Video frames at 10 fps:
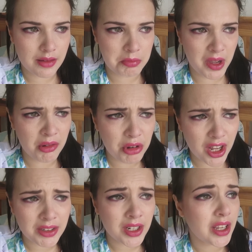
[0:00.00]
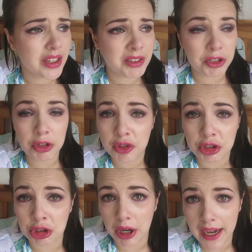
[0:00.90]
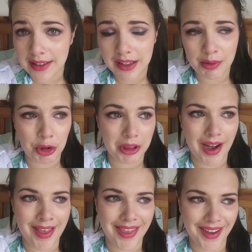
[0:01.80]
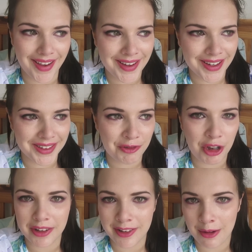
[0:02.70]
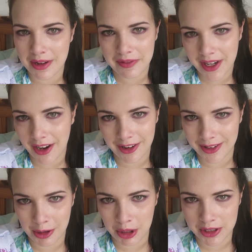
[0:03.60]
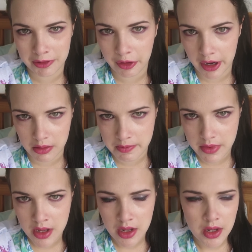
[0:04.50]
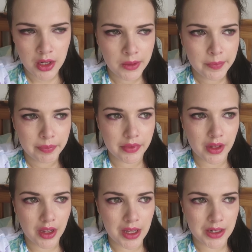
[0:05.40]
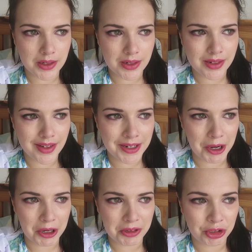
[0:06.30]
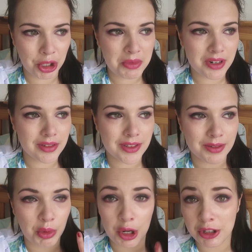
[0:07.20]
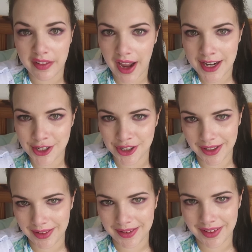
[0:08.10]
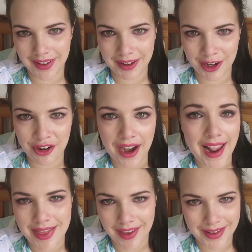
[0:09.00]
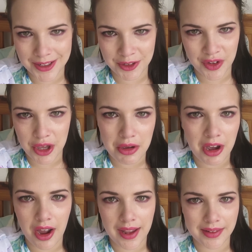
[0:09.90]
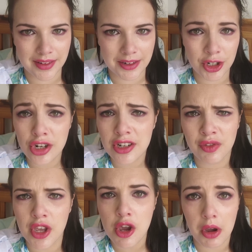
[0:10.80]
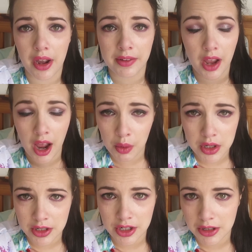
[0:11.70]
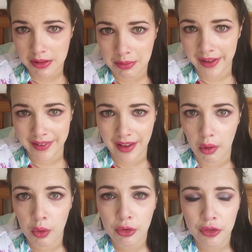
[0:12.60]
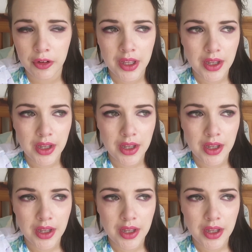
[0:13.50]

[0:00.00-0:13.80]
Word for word: But it's just frustrating more than anything, because I've got so many videos that I want to film, and you know, so much motivation to create things for you guys, and not just for you guys. Like, I want to do them myself.